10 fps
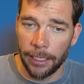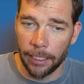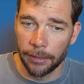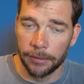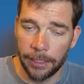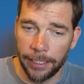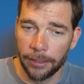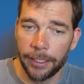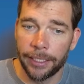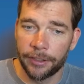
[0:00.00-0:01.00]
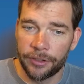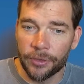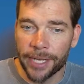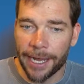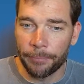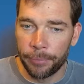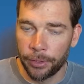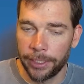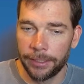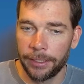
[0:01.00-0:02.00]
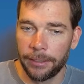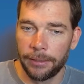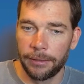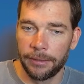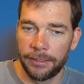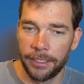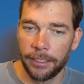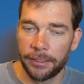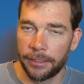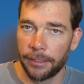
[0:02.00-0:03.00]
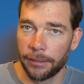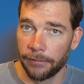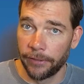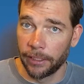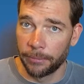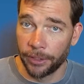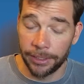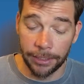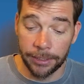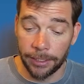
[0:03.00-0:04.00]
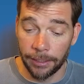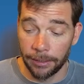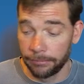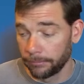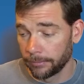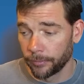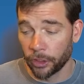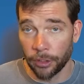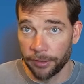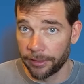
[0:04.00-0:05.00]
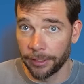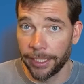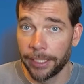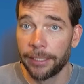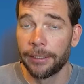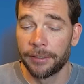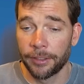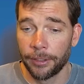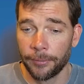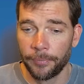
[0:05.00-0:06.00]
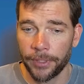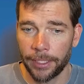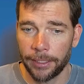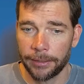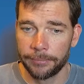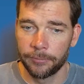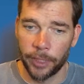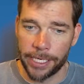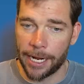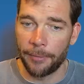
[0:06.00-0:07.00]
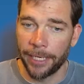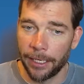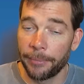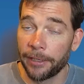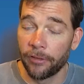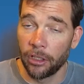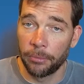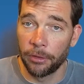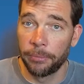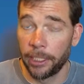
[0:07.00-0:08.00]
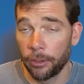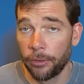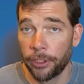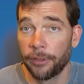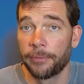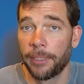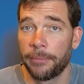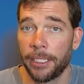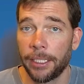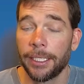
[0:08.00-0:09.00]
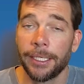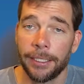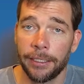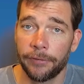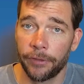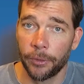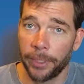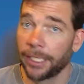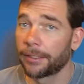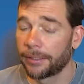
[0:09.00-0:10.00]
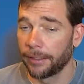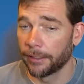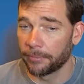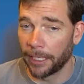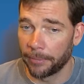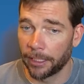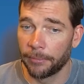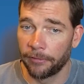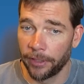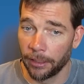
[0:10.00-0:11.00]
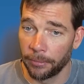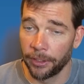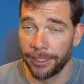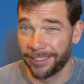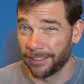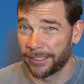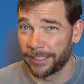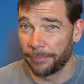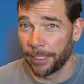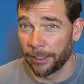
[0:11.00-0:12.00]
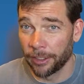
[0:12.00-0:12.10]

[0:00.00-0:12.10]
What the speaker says: airlines do not put seats that are available until closer in. So right now it may not be available, but who knows, maybe in a few weeks this might become available. It'll send me